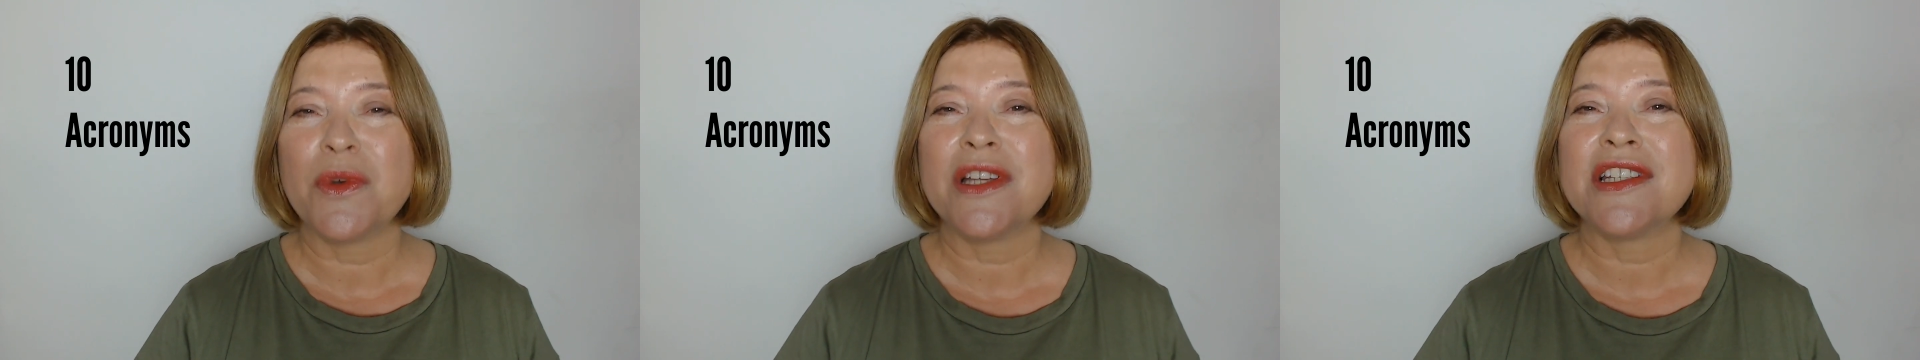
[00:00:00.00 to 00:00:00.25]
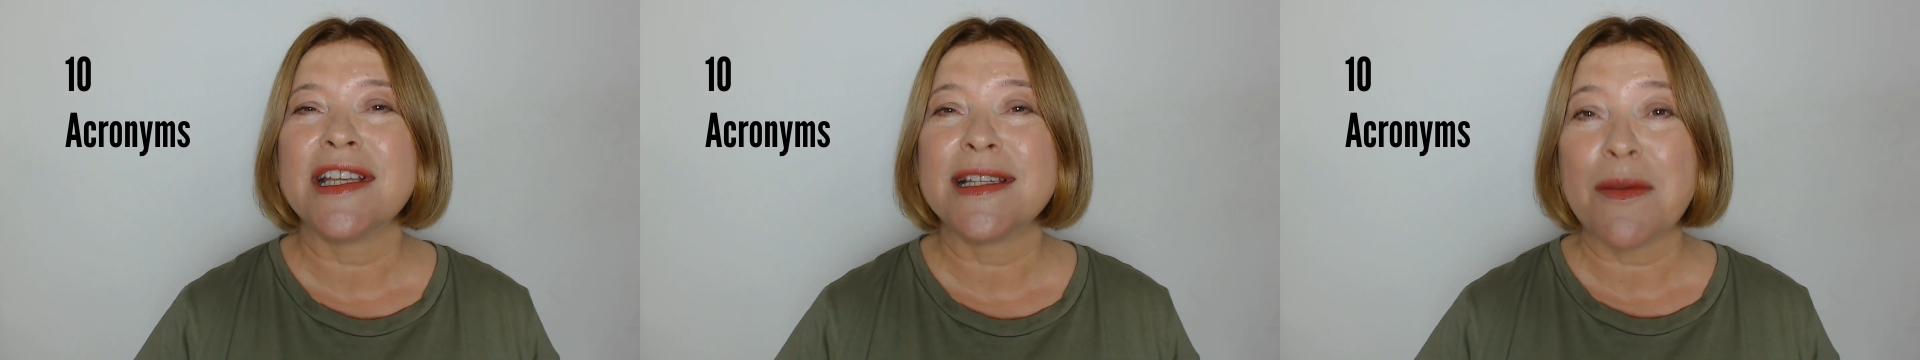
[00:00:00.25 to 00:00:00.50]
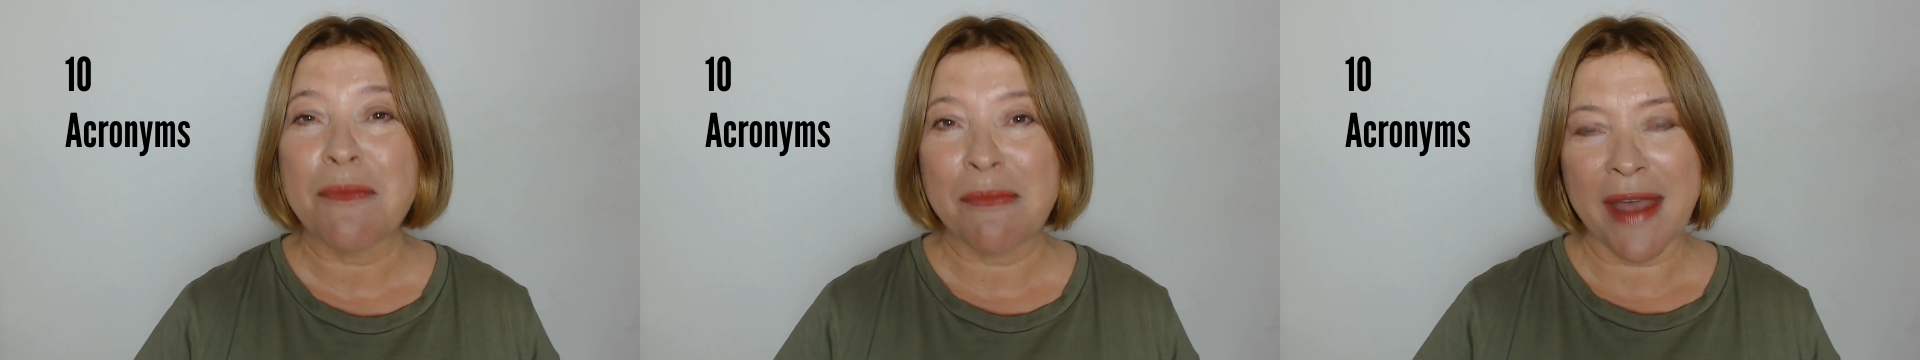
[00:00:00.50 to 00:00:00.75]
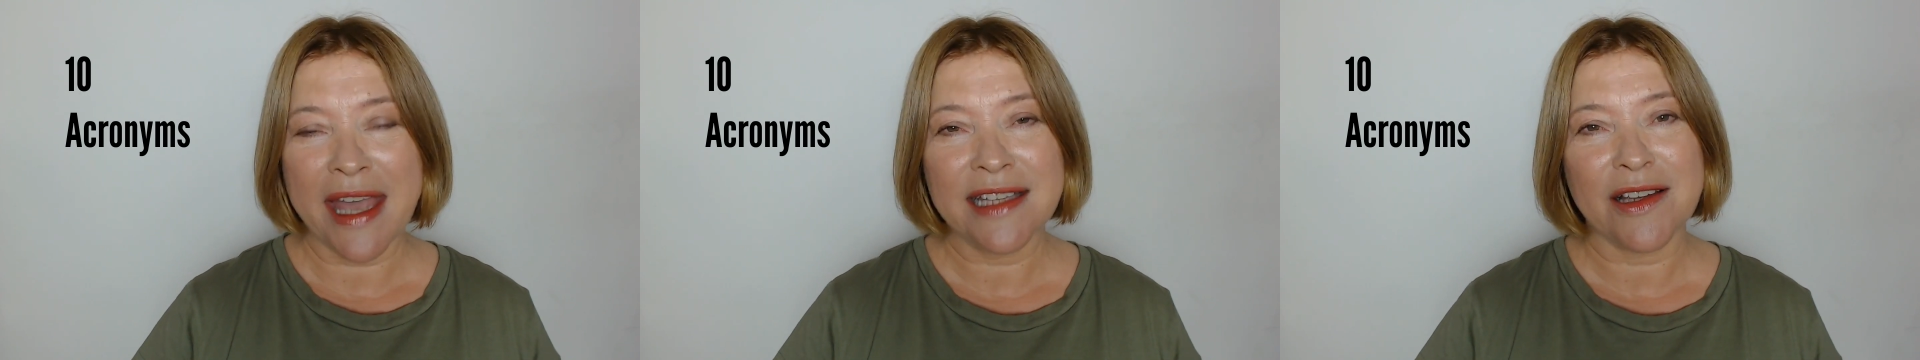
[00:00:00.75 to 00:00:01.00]
which is
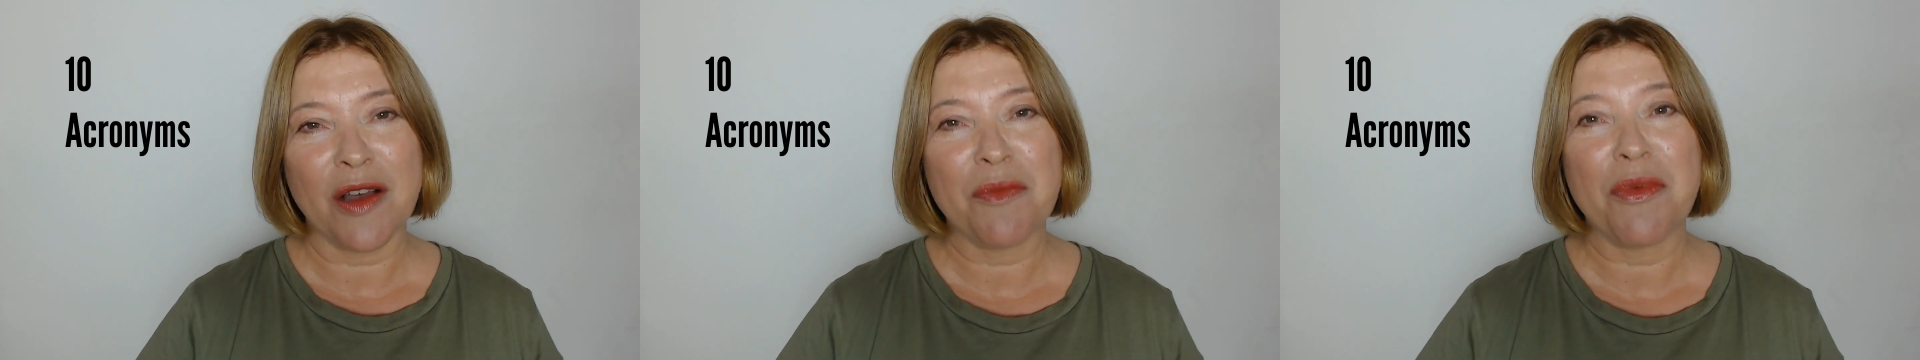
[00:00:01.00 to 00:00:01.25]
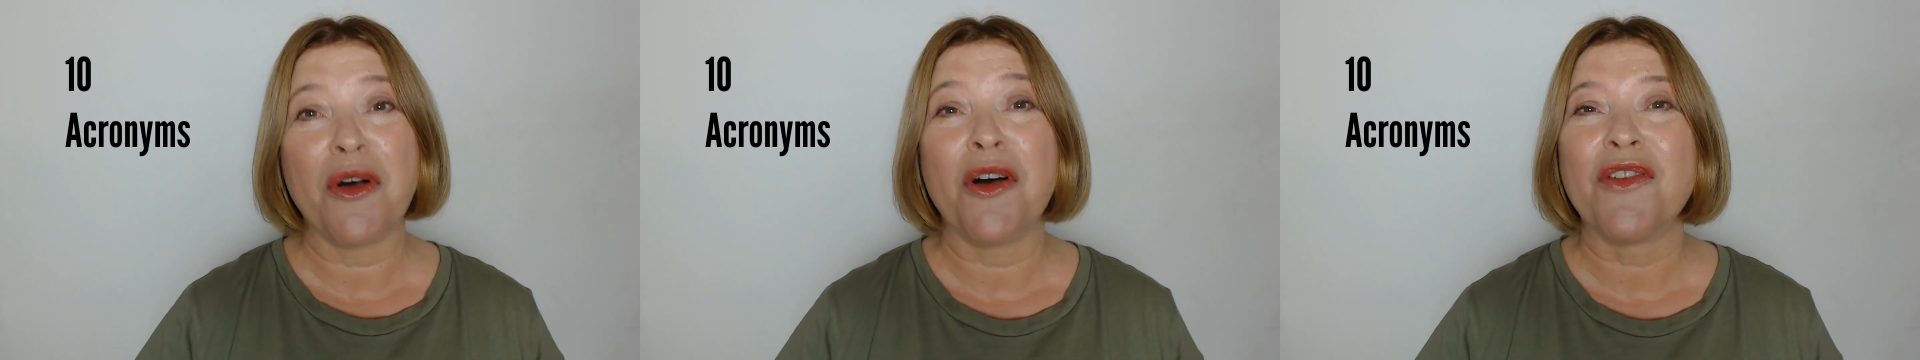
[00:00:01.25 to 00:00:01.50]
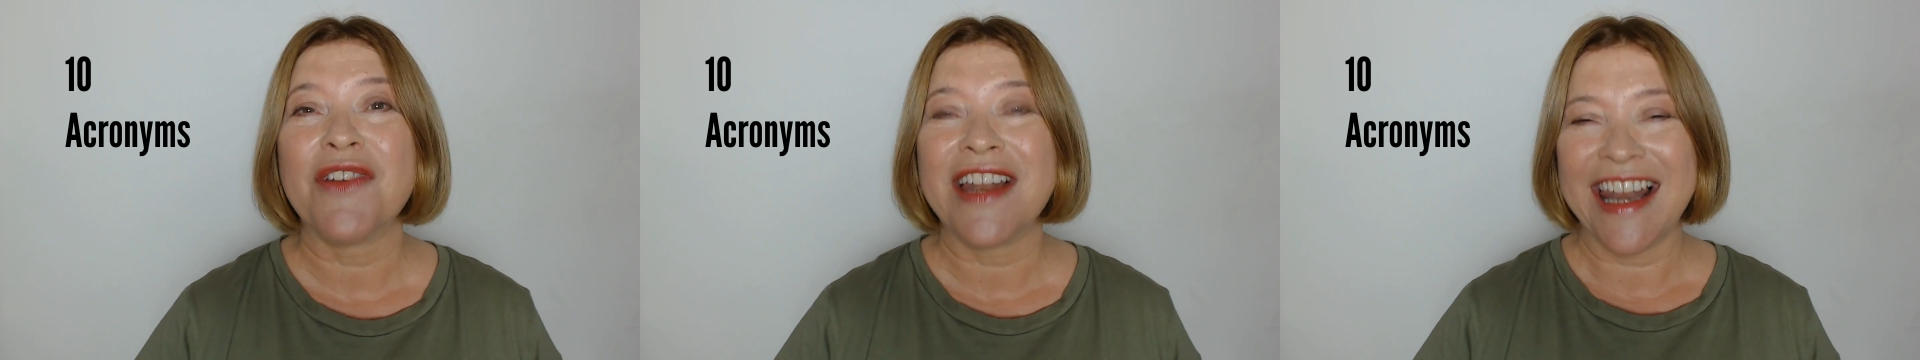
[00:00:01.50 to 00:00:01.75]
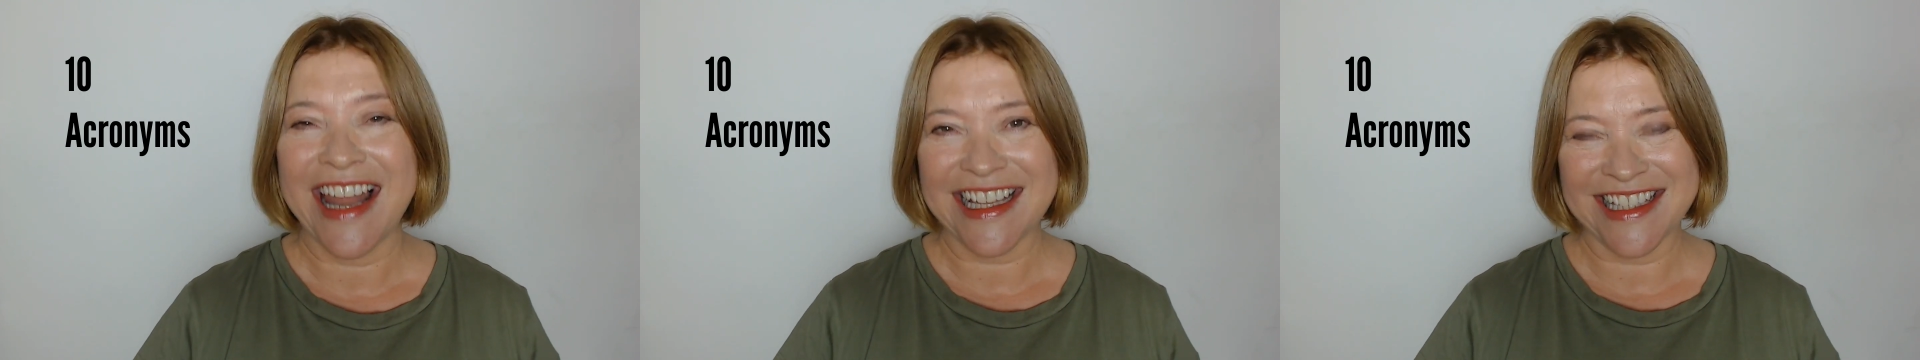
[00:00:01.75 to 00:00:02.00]
made up of
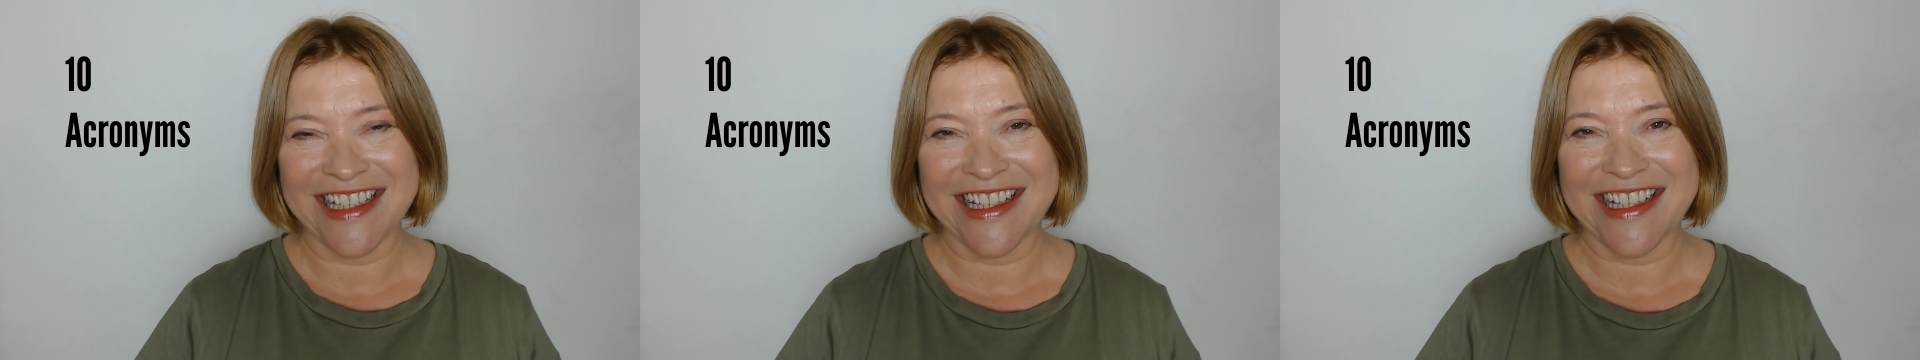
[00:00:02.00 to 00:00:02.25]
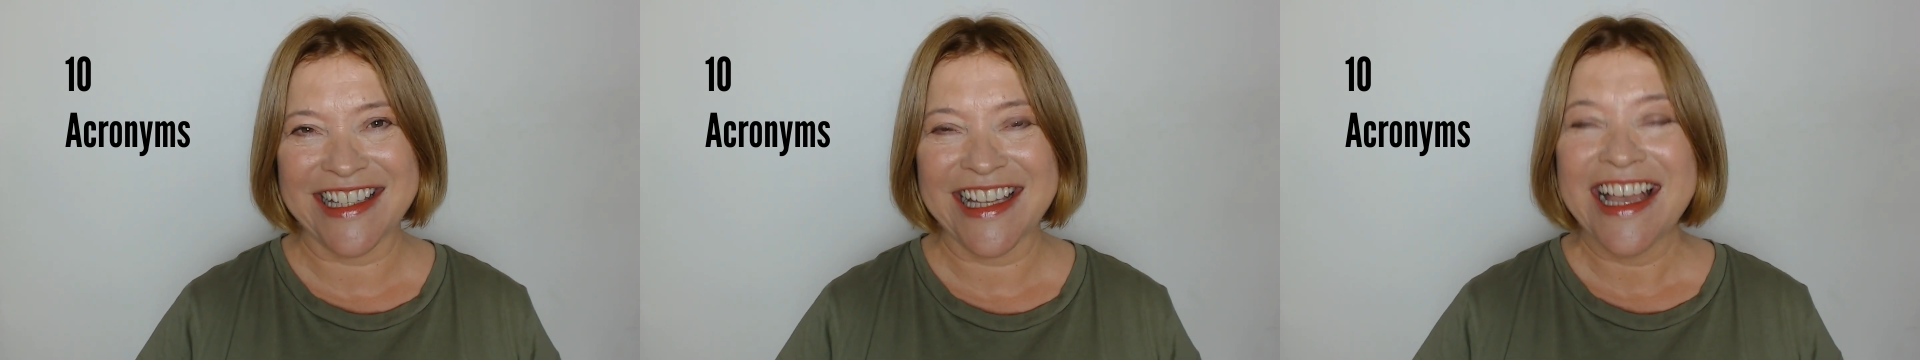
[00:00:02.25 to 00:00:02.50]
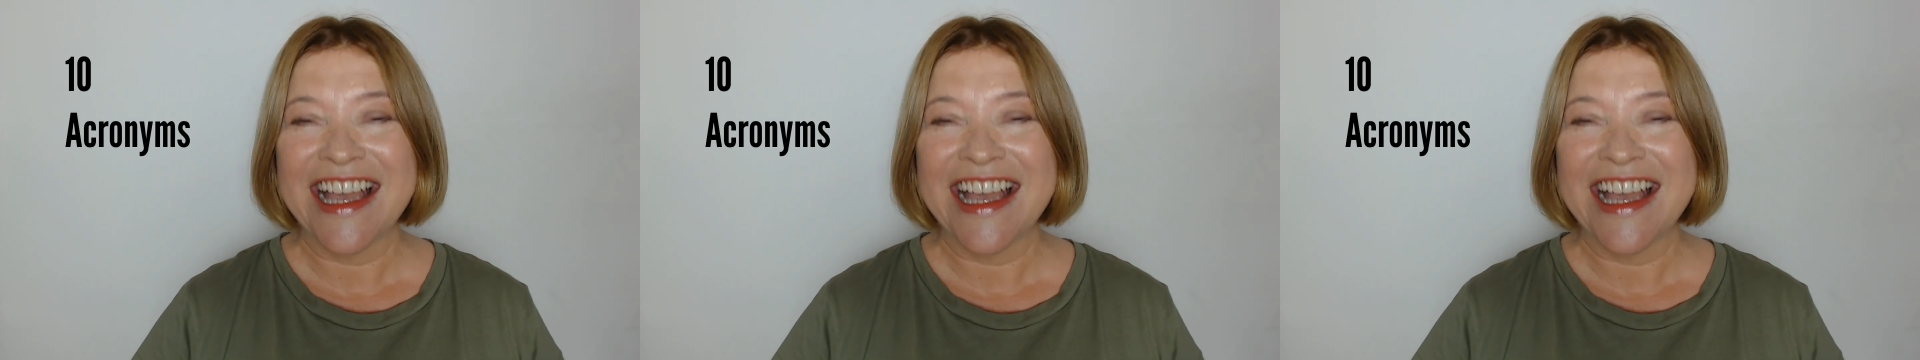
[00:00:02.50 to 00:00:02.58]
letters.